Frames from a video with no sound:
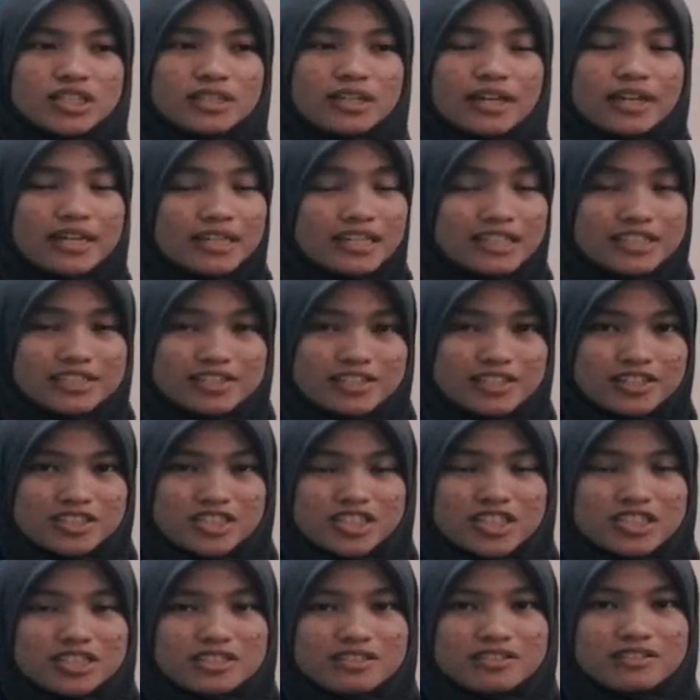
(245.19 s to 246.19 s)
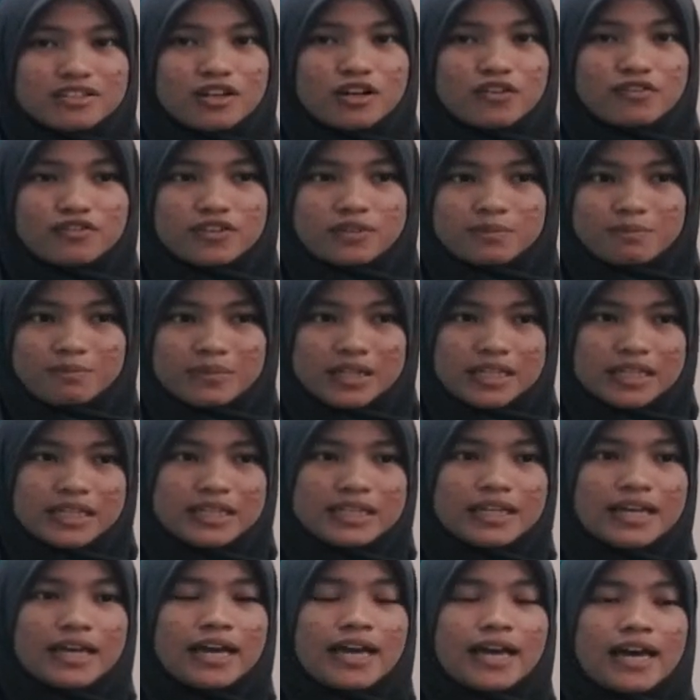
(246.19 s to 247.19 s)
any trajectory of a
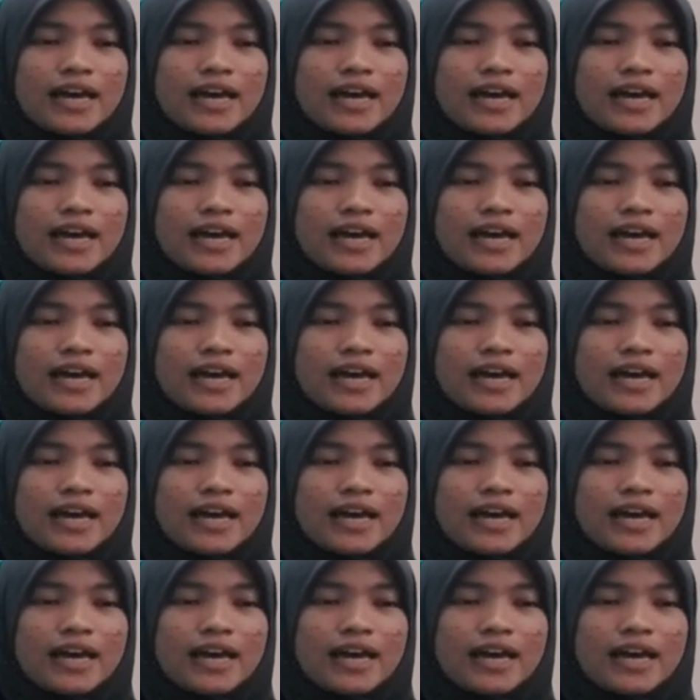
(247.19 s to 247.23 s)
plane,